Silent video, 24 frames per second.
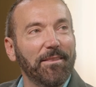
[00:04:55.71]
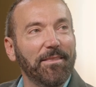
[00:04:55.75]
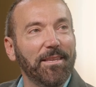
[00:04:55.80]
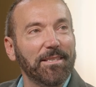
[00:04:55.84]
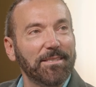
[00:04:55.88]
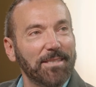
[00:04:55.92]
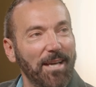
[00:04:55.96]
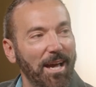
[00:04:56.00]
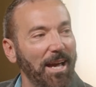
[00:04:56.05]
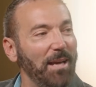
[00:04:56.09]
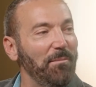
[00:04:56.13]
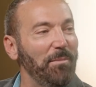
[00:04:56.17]
the
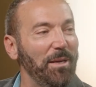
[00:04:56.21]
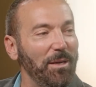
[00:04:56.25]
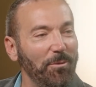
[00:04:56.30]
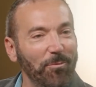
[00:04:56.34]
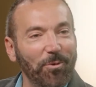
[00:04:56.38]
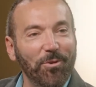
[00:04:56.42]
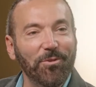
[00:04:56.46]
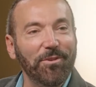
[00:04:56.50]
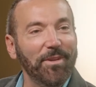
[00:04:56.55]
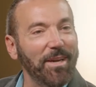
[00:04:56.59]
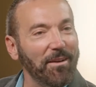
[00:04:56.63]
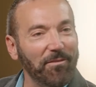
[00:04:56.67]
timing
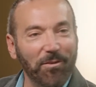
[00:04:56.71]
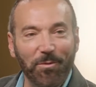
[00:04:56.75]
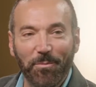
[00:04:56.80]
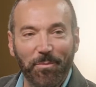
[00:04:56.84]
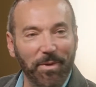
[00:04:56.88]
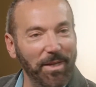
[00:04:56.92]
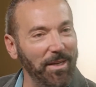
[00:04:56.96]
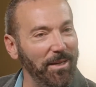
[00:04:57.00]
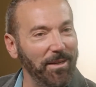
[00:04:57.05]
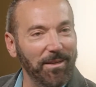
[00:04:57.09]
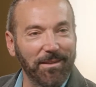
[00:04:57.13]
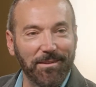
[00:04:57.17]
will never
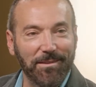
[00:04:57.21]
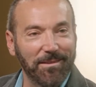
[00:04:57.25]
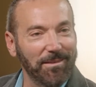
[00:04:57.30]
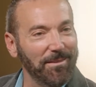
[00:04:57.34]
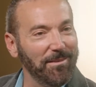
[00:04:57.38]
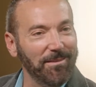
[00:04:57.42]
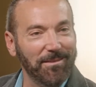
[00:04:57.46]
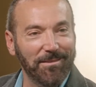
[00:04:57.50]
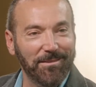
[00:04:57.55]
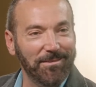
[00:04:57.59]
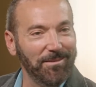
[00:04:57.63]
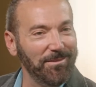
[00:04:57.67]
be
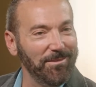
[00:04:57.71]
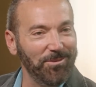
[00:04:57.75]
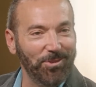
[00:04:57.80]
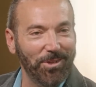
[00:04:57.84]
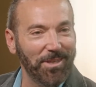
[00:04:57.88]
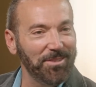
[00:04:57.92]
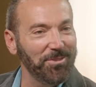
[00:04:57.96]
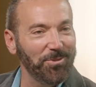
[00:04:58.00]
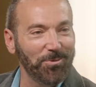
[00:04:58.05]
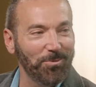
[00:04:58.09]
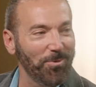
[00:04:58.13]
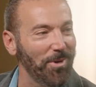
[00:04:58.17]

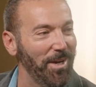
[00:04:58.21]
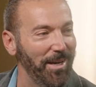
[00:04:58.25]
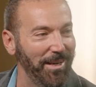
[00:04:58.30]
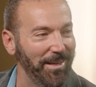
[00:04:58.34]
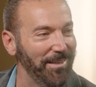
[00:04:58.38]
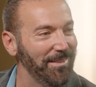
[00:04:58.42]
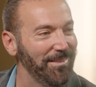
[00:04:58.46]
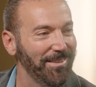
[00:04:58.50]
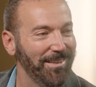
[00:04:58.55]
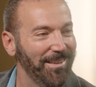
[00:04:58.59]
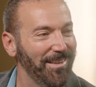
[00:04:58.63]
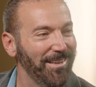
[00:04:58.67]
just
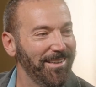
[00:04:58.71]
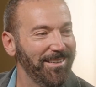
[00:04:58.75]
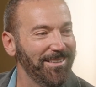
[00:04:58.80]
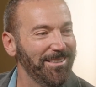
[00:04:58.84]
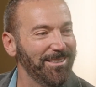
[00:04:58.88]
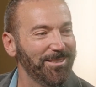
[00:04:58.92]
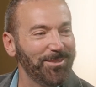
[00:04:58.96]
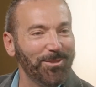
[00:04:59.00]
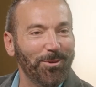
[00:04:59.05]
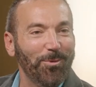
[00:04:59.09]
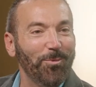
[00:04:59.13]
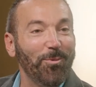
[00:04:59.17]
right,
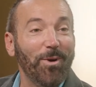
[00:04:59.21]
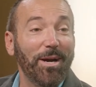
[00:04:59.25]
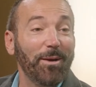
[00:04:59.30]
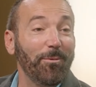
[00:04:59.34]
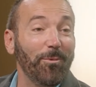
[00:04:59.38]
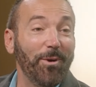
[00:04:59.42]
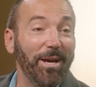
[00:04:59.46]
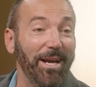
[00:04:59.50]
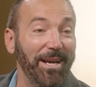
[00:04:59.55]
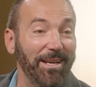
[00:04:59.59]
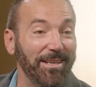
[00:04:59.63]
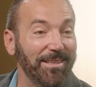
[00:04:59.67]
so why
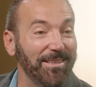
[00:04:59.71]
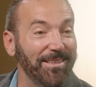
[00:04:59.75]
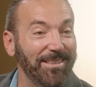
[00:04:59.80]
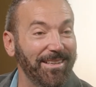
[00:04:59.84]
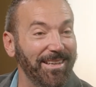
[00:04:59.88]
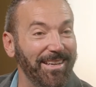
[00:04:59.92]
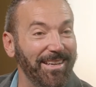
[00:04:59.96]
wait?